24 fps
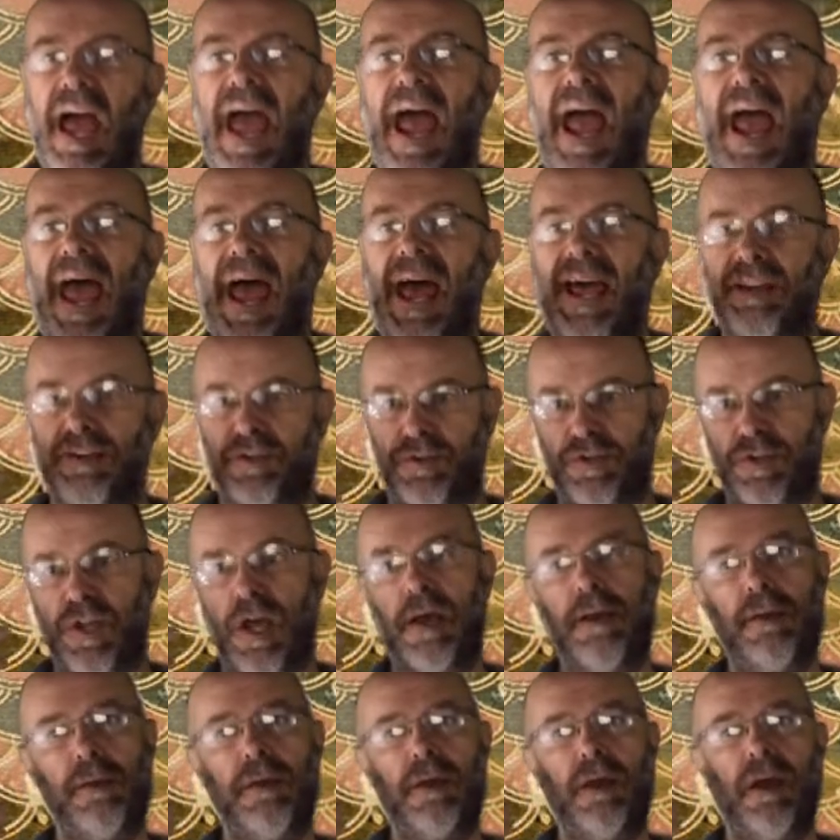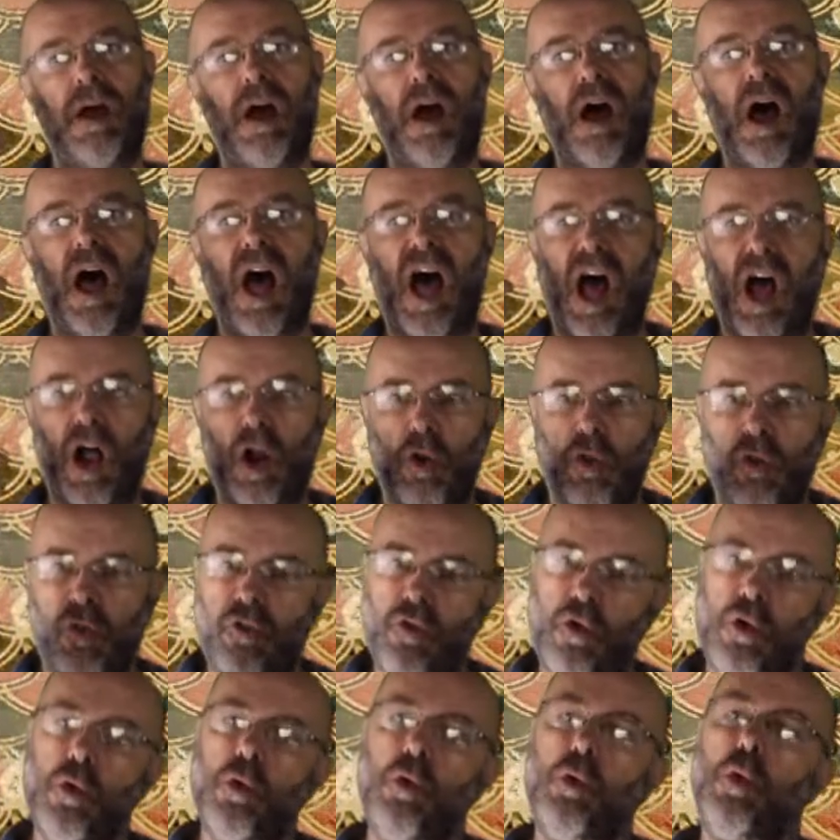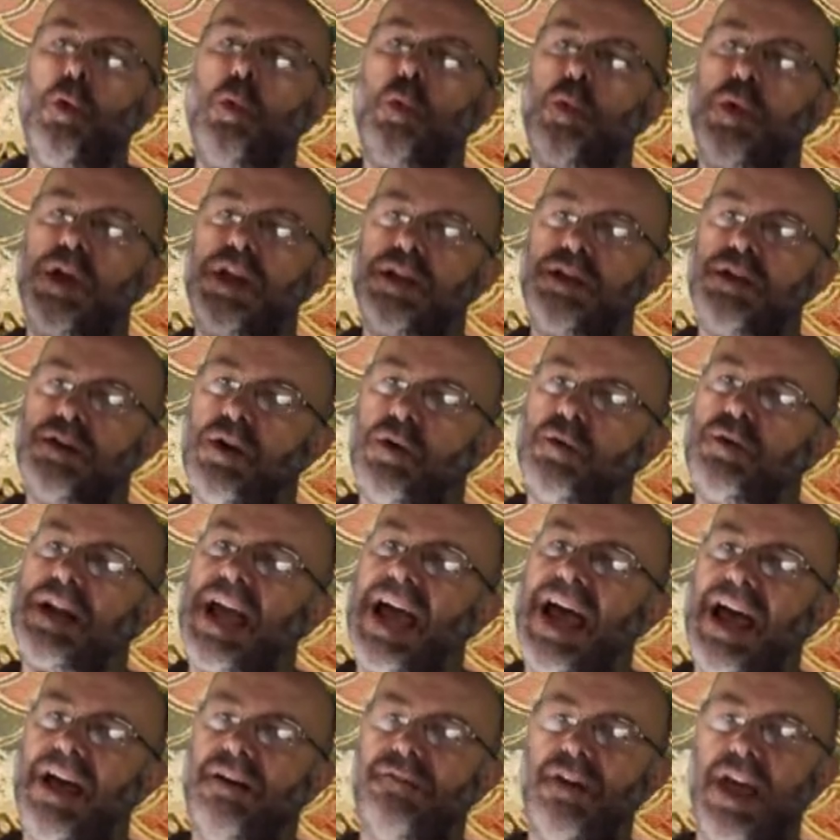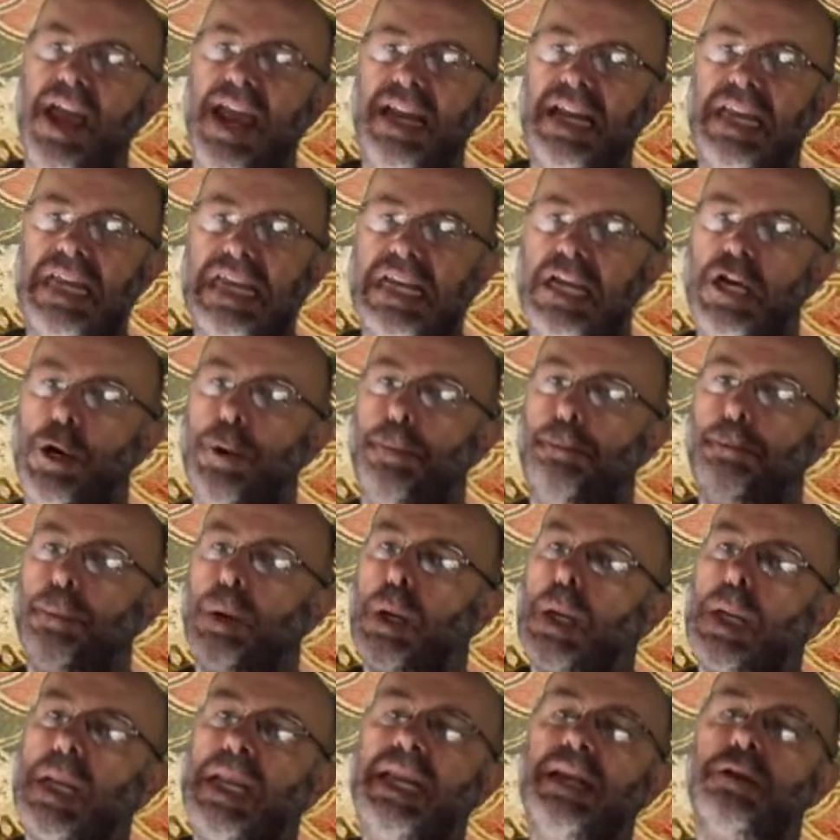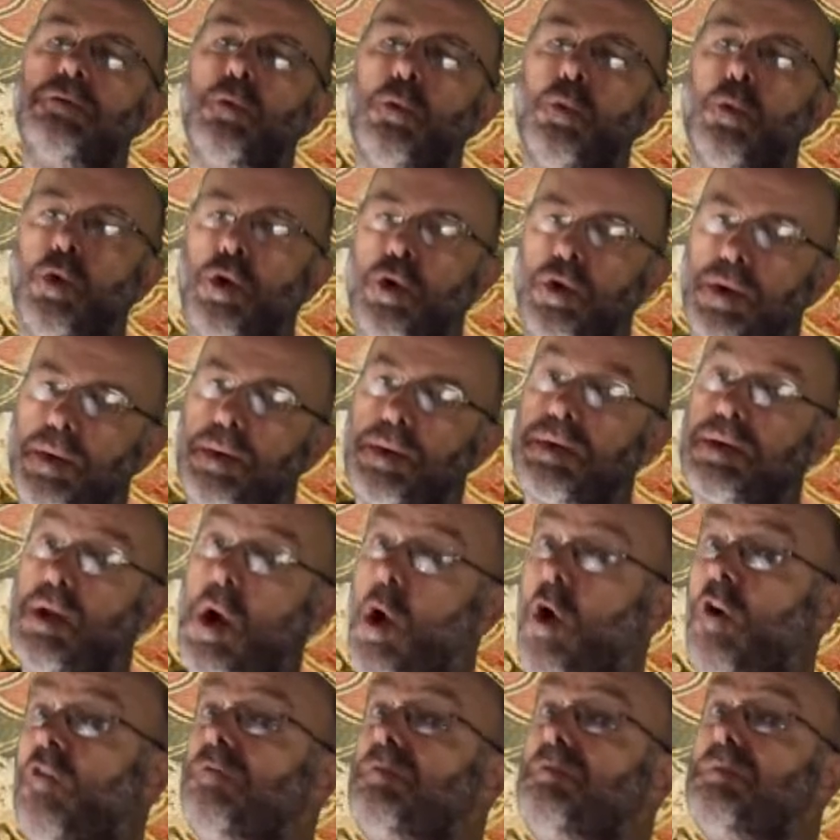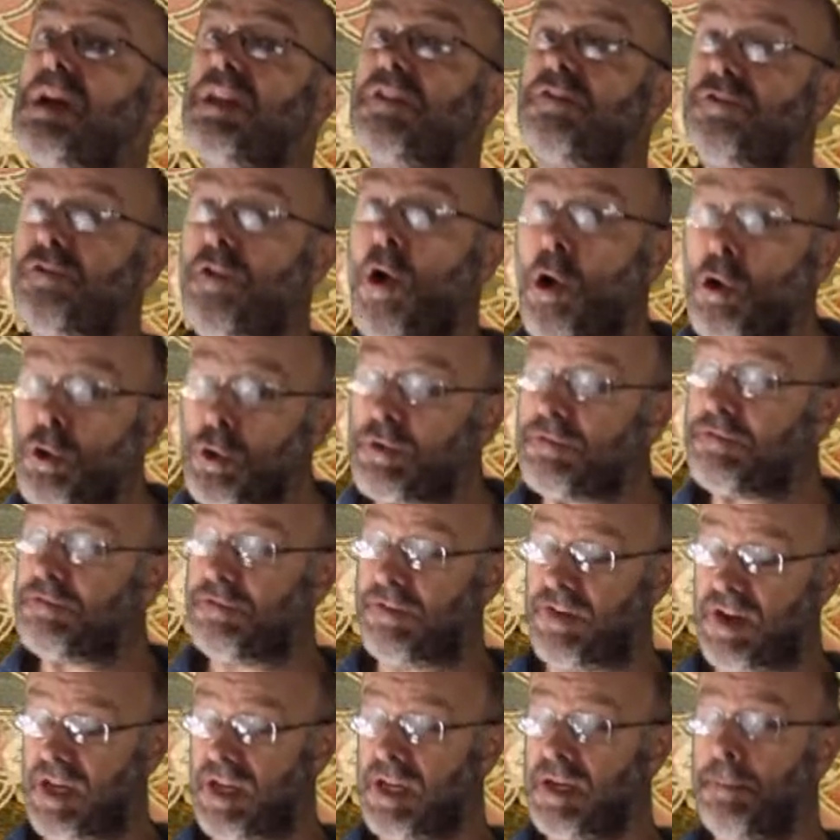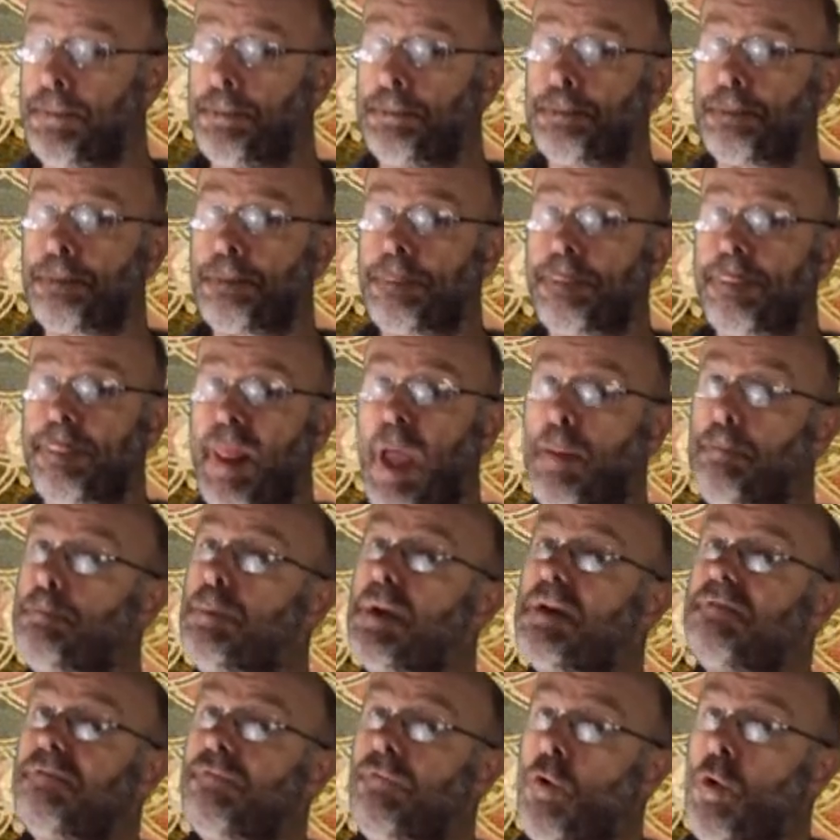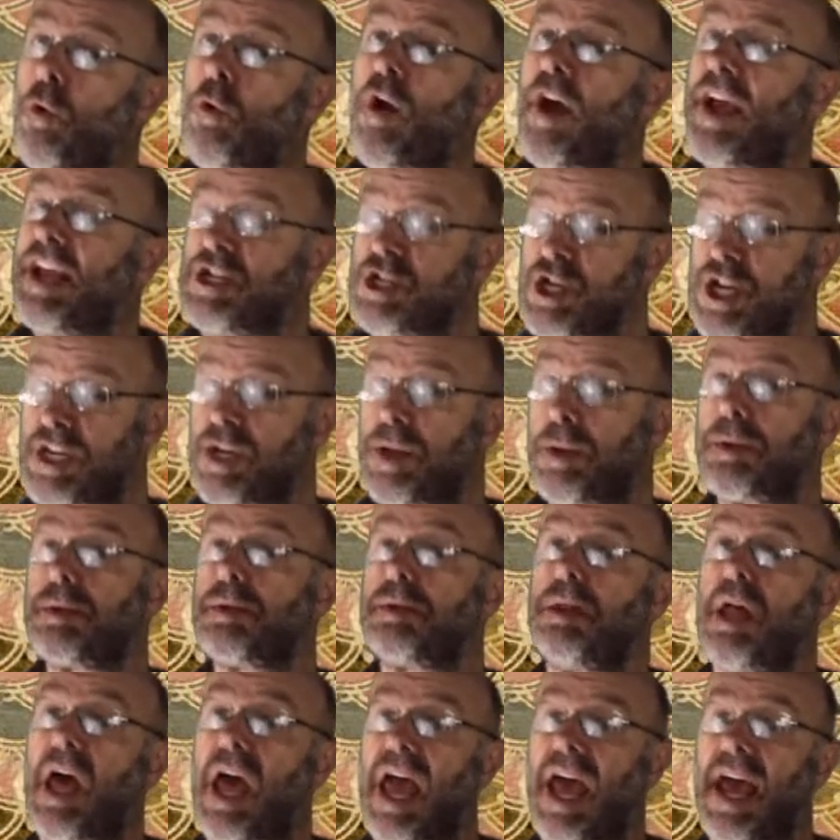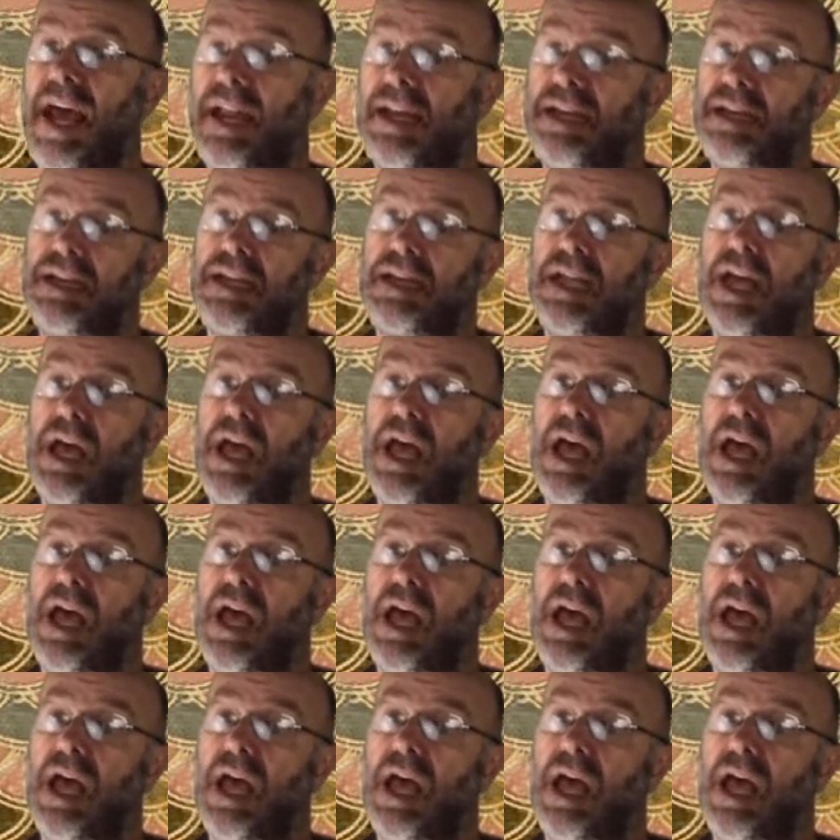And although we don't have any complete works of mythography before Hyginus and